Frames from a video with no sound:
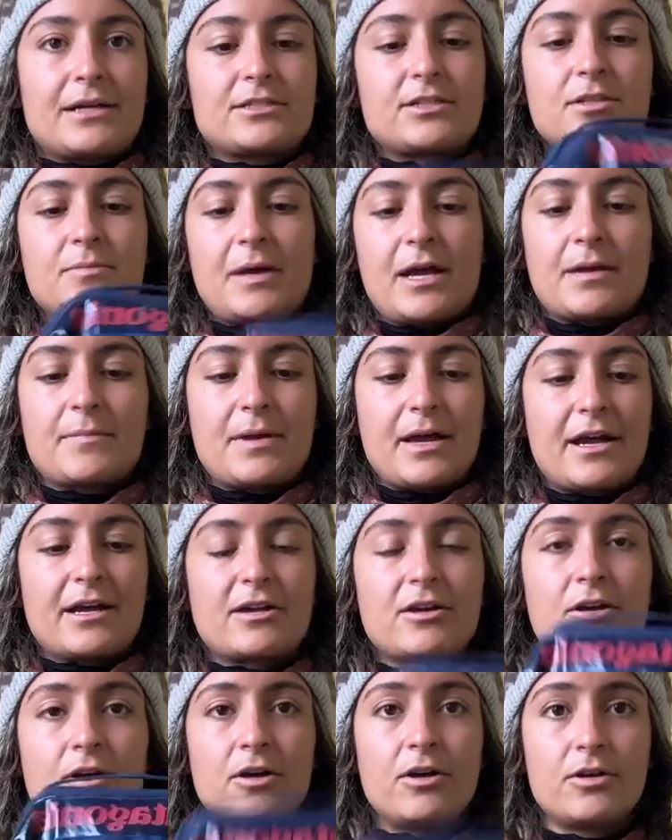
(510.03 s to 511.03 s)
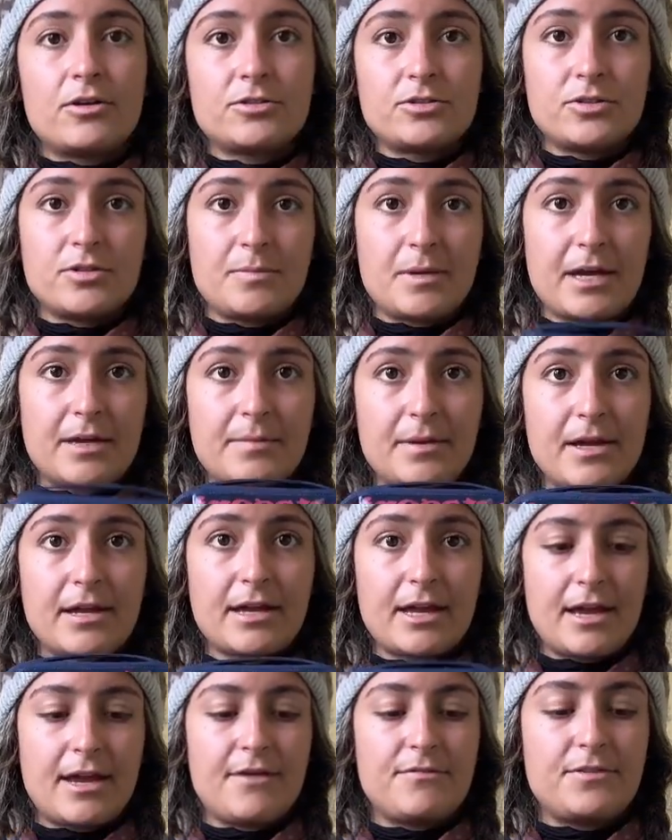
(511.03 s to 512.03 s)
to the backpack. Also in the backpack I
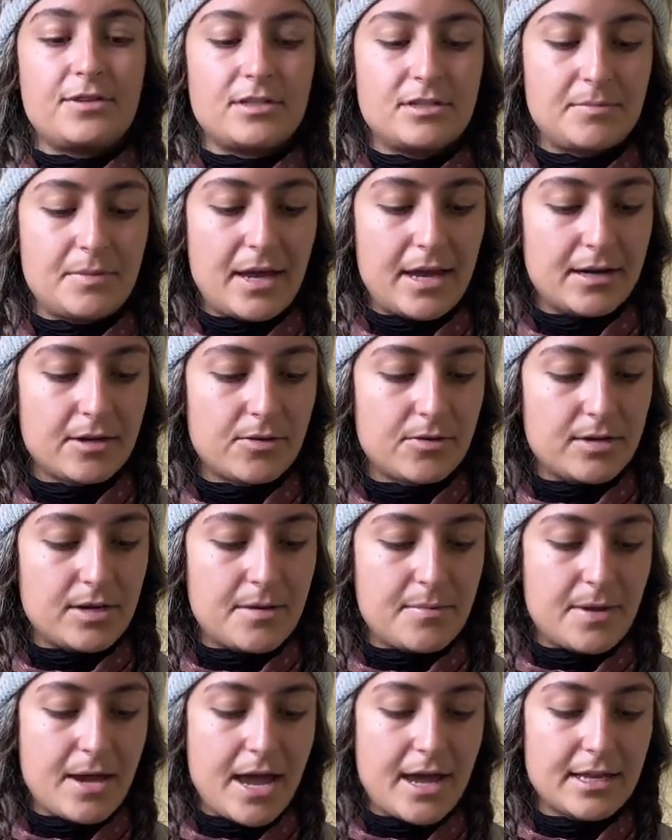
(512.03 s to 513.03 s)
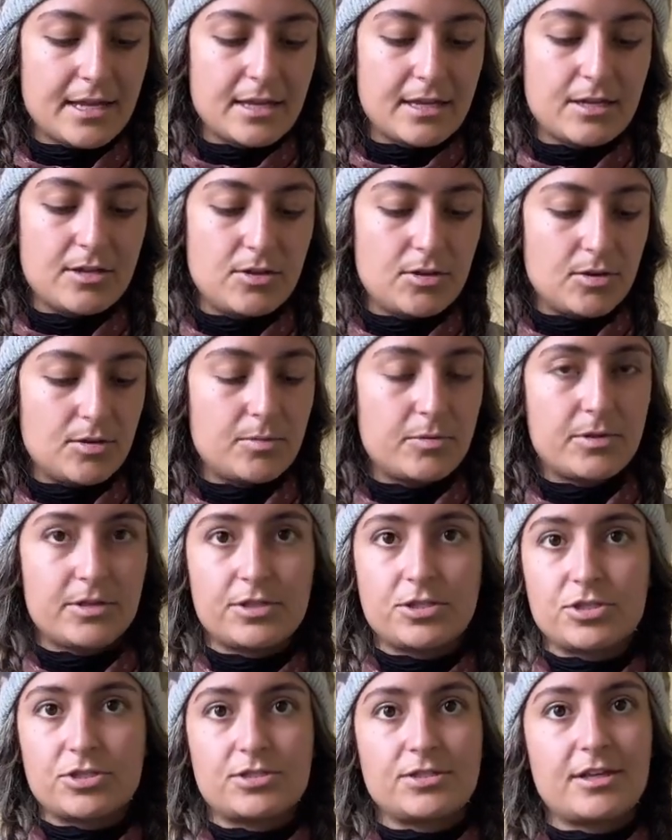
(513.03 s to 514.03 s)
have this Patagonia packing cube with
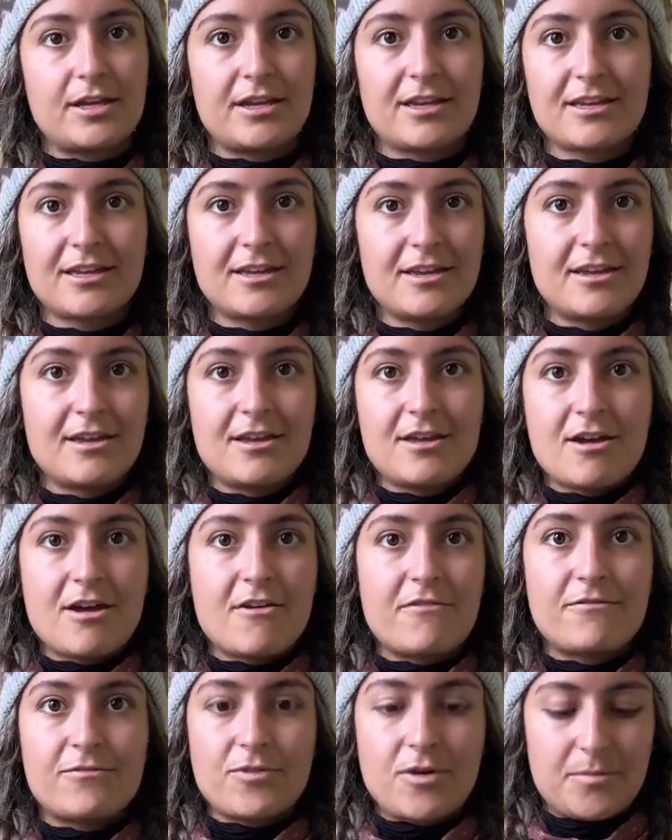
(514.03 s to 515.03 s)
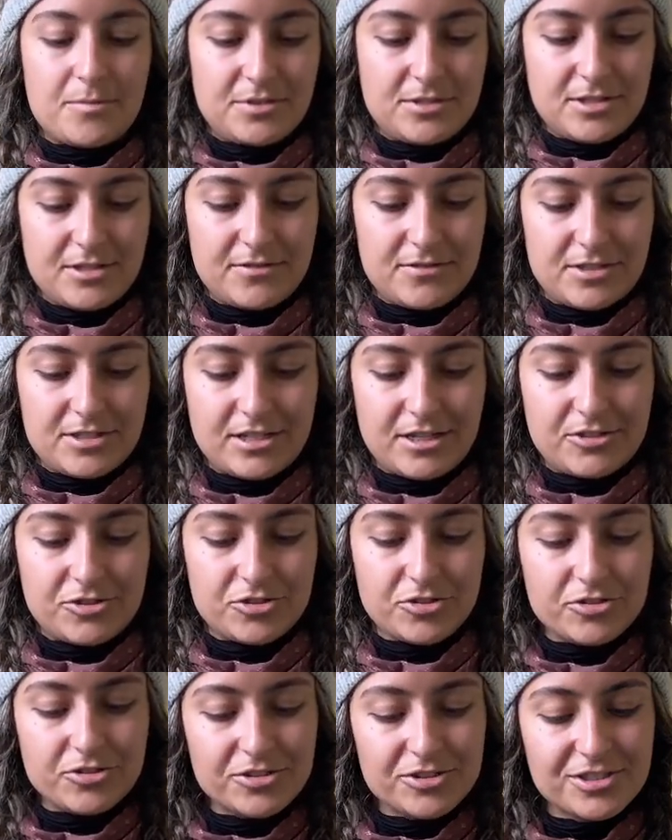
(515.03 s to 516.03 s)
just like a pharmacy of
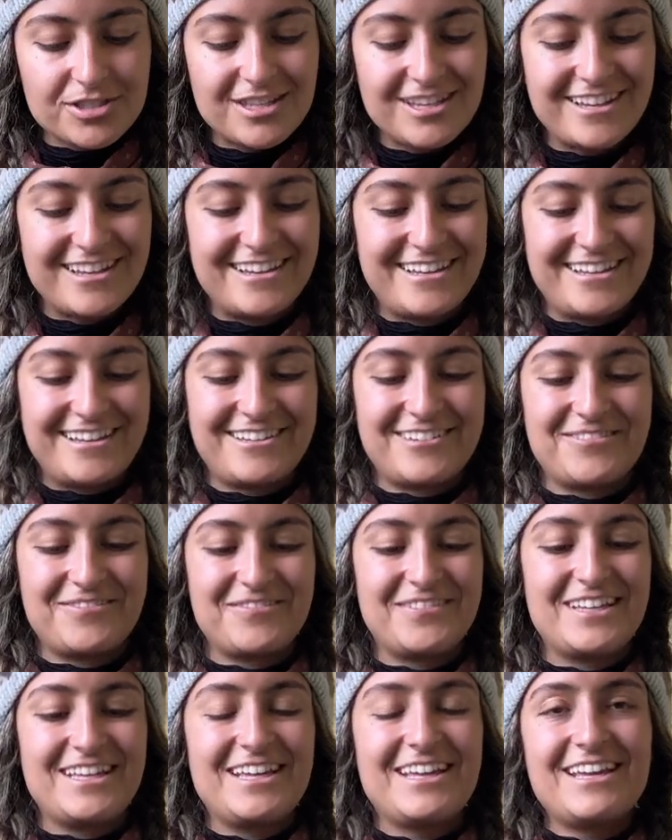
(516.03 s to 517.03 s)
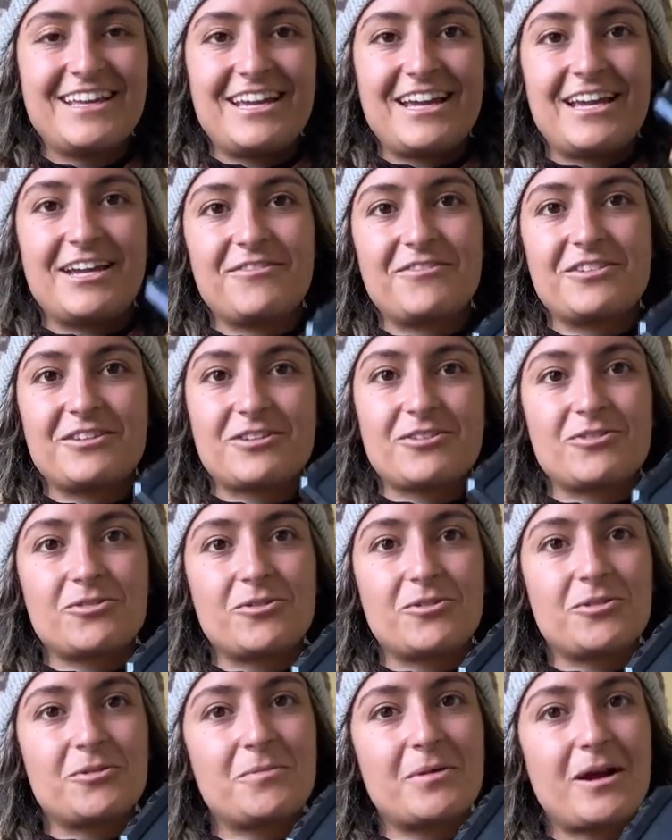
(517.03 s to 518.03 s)
essentials. I have this
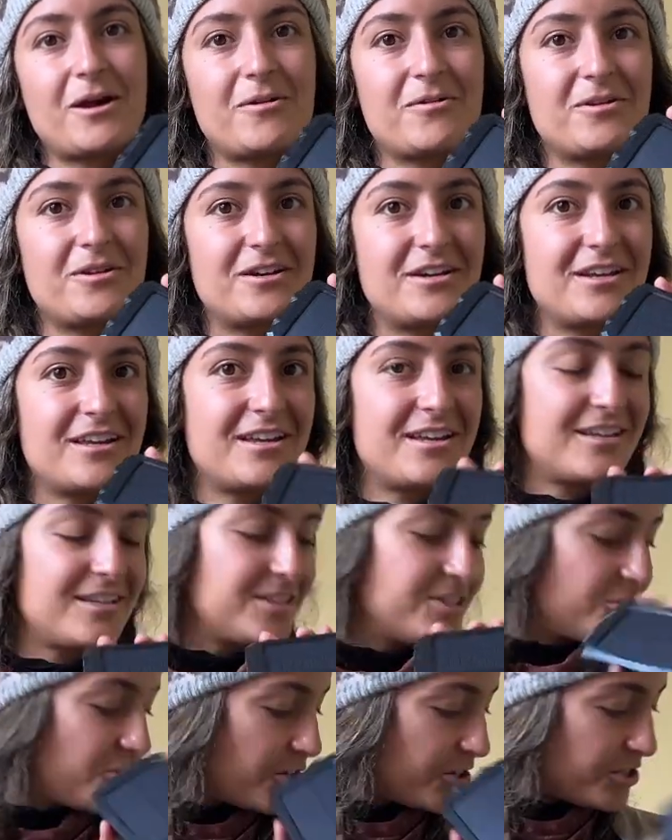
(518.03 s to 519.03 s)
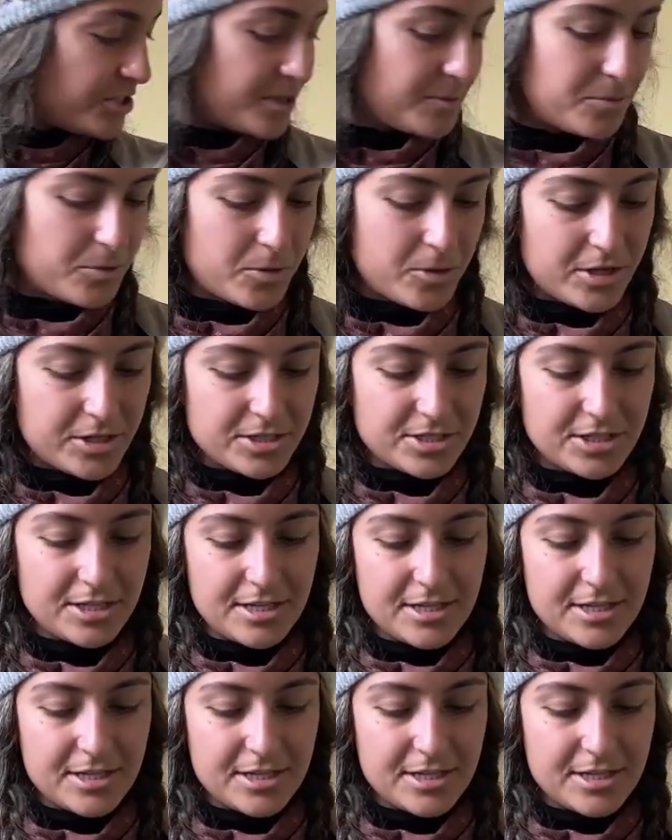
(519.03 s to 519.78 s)
solar powered charging port,